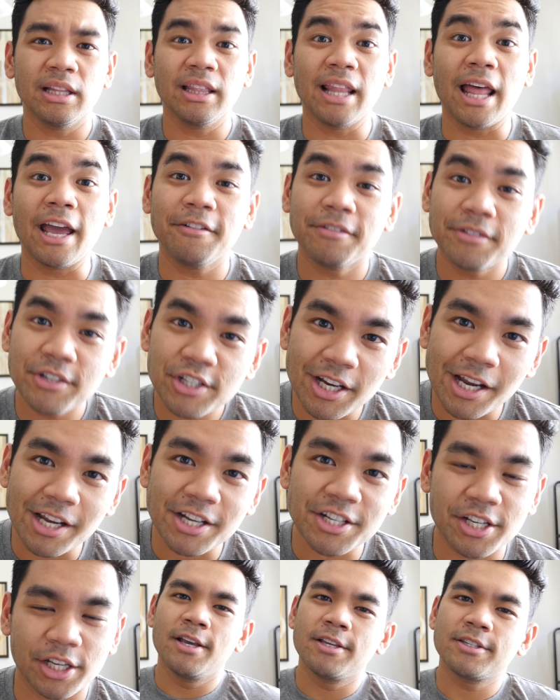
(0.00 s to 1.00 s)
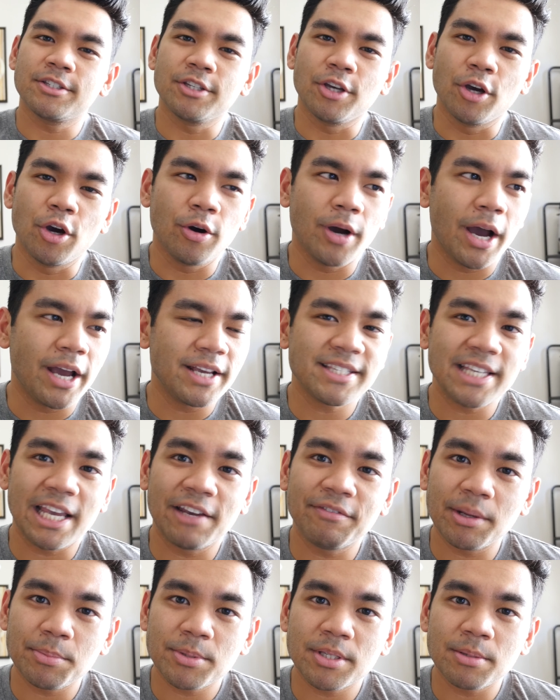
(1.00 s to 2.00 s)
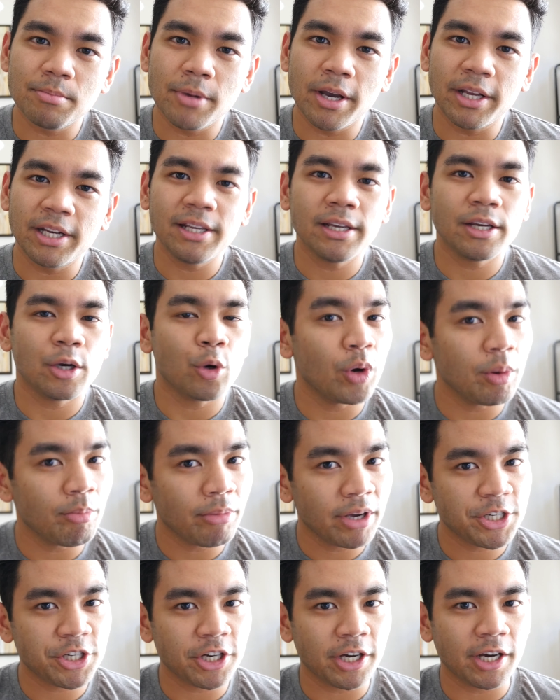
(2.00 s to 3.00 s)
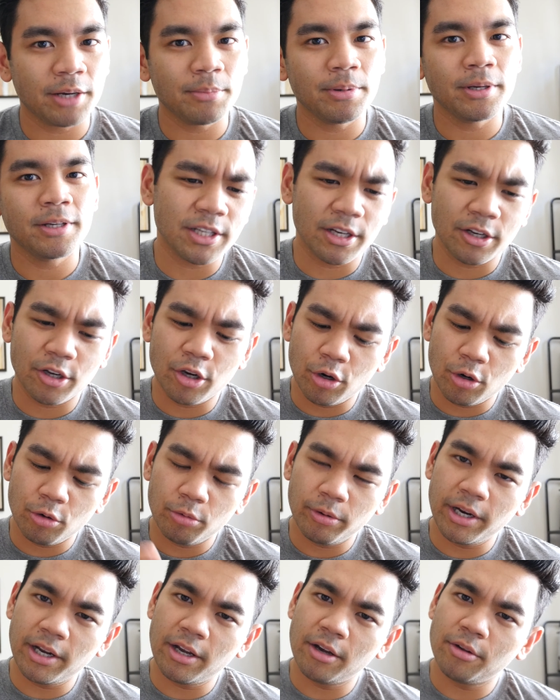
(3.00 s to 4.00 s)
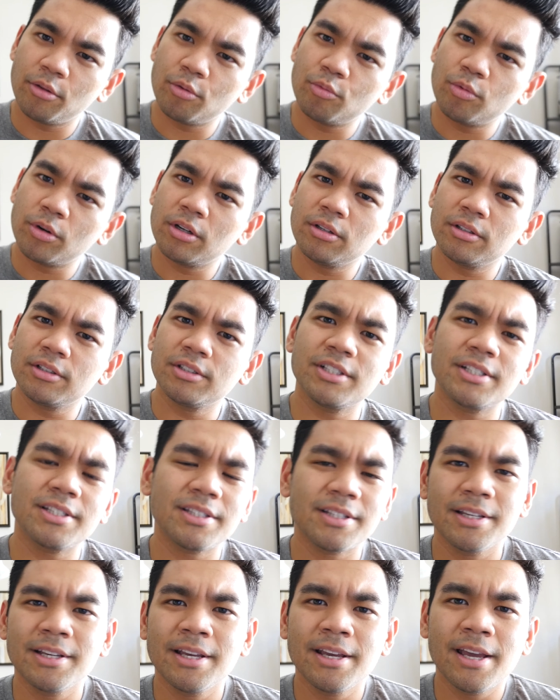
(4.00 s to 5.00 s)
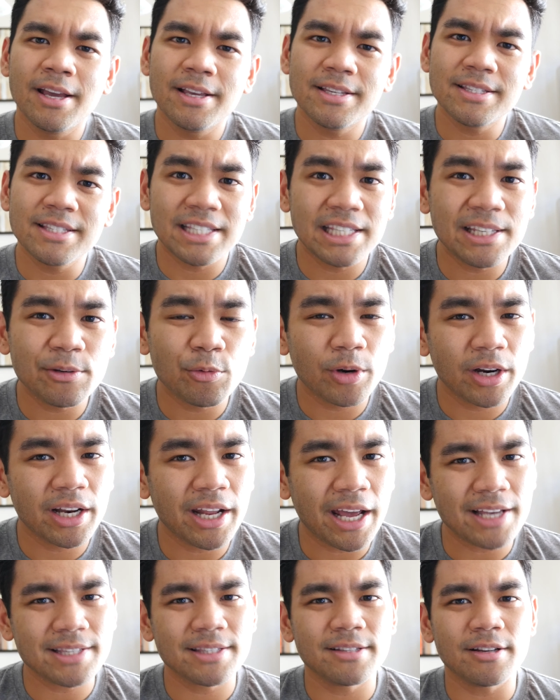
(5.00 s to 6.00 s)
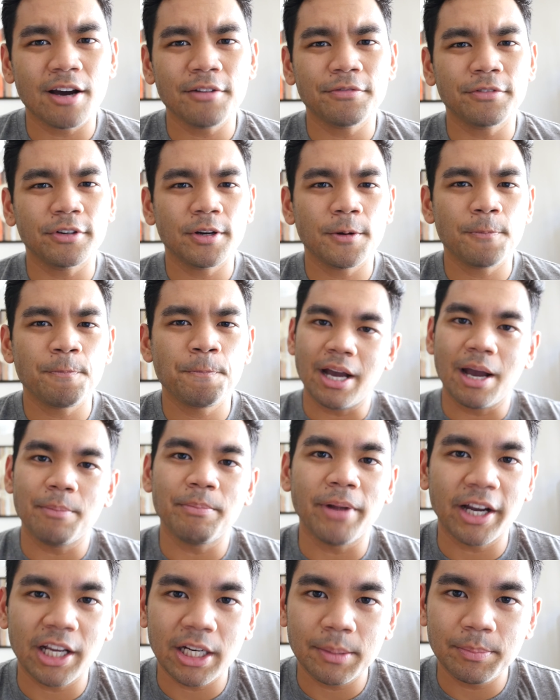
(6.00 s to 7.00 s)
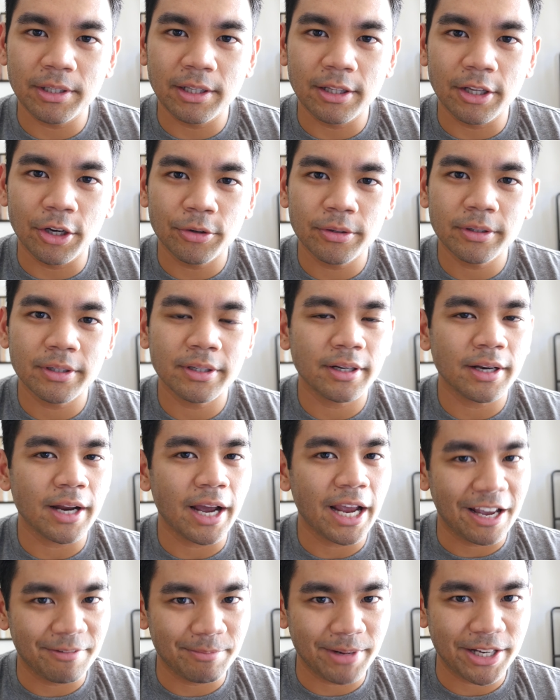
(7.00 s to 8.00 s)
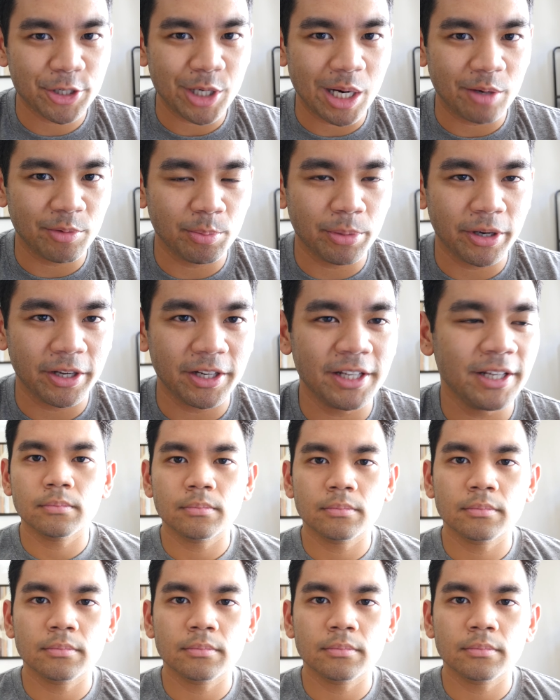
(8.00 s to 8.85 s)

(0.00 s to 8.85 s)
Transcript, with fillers: Life-changing. So I saved up some money, quit my job, gonna go around the world and just see what it has to offer. I'm not gonna be alone. I have my travel buddy.